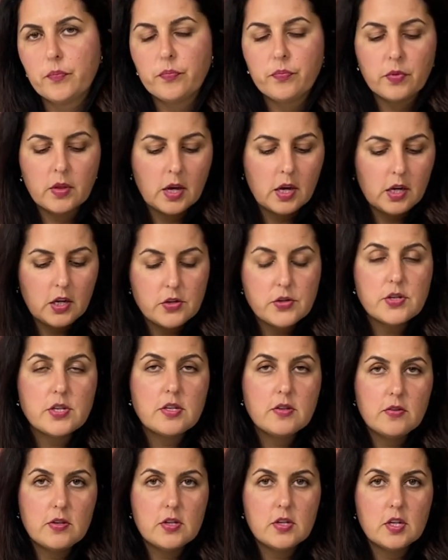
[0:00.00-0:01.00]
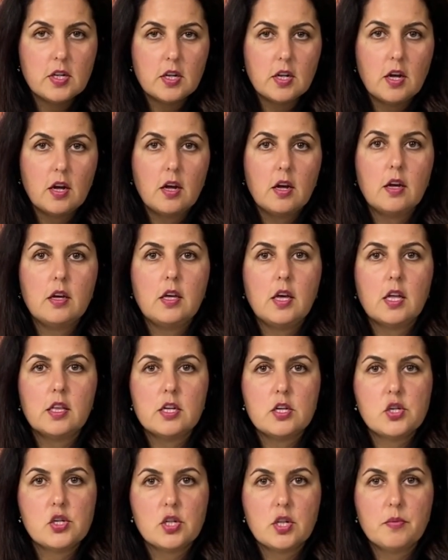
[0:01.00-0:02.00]
And I started to try it out.
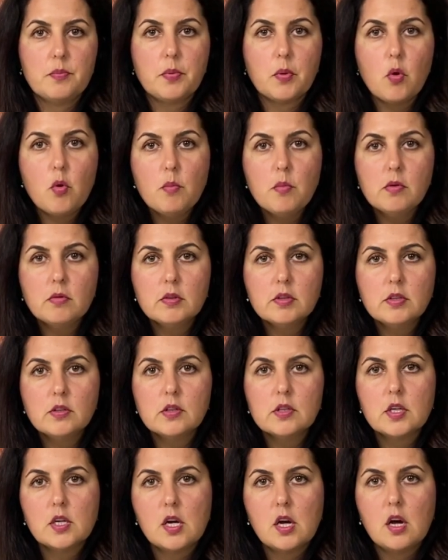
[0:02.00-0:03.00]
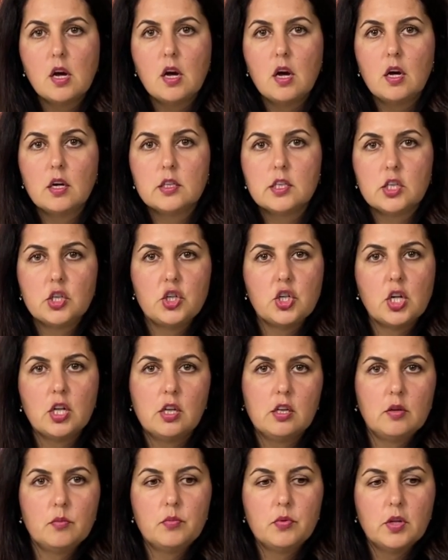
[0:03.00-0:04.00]
And at the
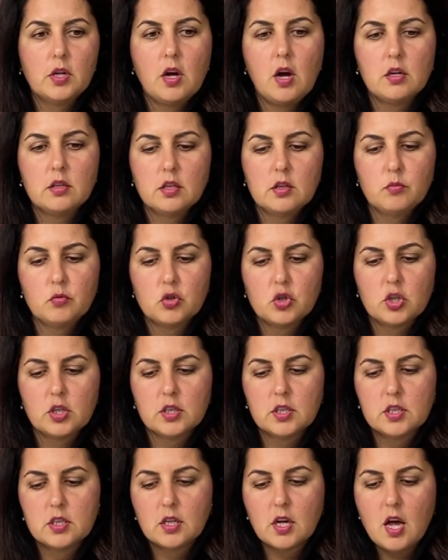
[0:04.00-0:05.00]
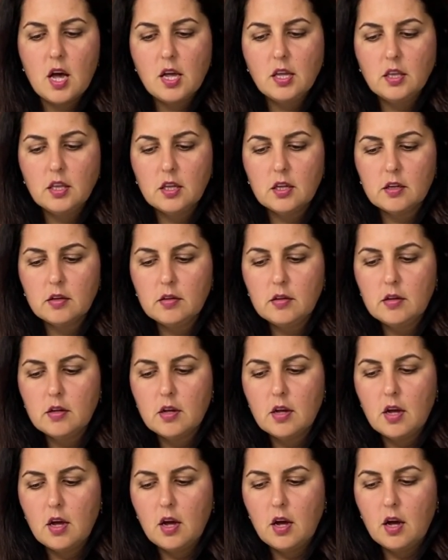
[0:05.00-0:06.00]
beginning, it was a little awkward to
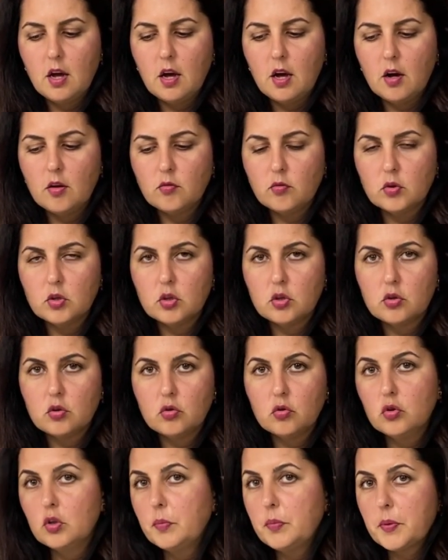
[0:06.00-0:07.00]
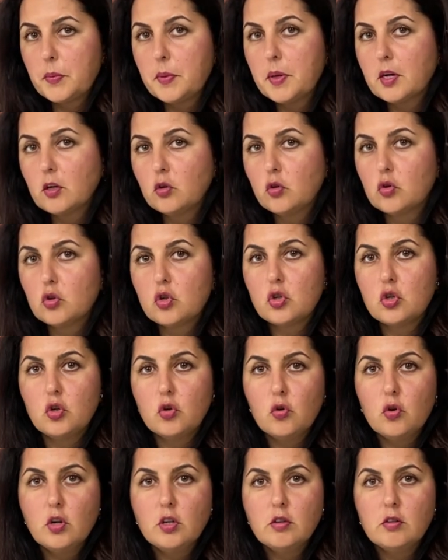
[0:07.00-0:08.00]
use. For example, if
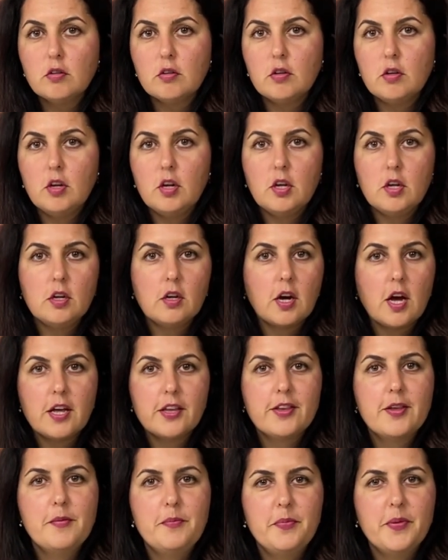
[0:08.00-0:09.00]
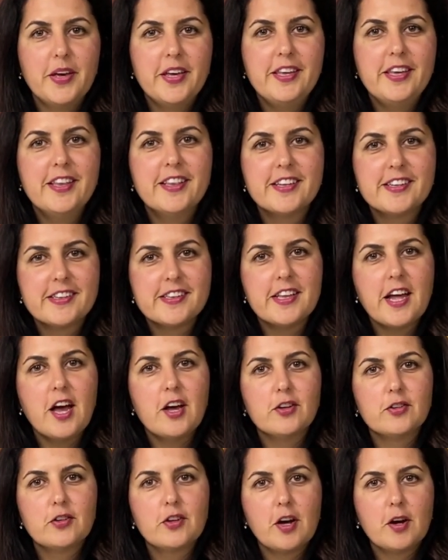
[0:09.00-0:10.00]
sew or play the piano, you have an
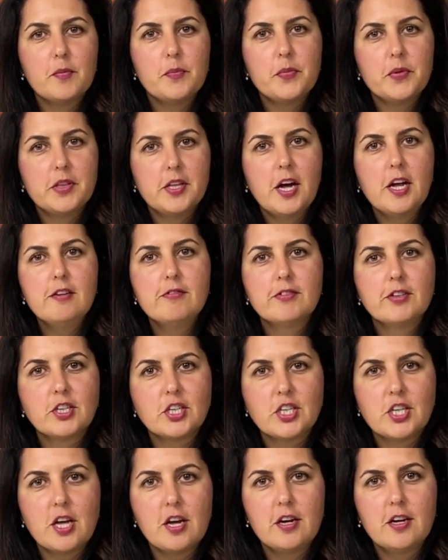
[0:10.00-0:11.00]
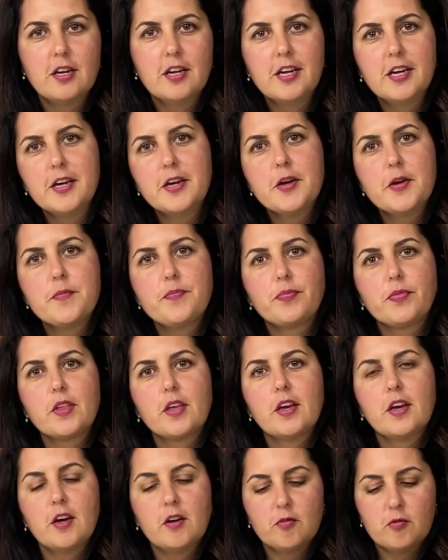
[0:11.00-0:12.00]
idea of how the pedal works.
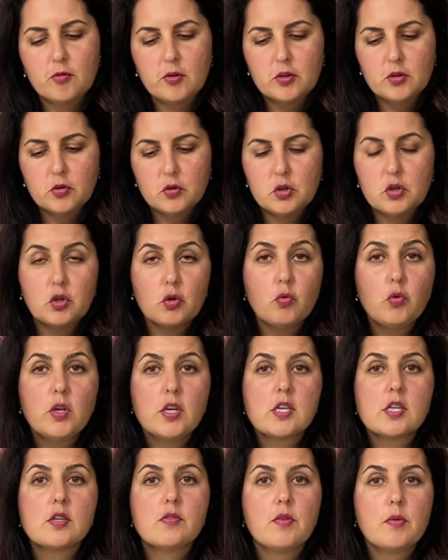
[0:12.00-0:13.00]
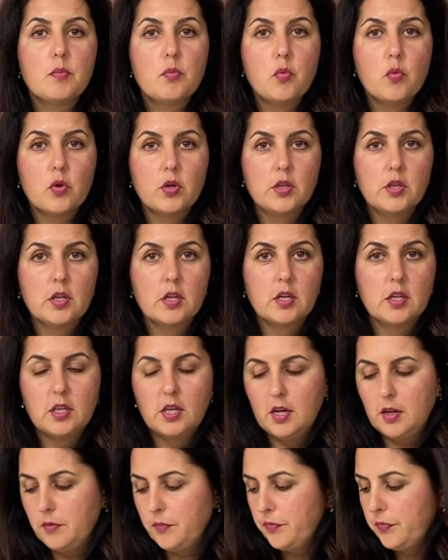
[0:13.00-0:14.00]
But it's great that it frees up
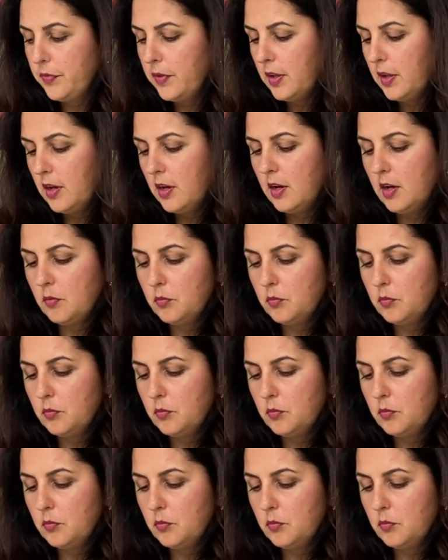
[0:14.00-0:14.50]
your hands.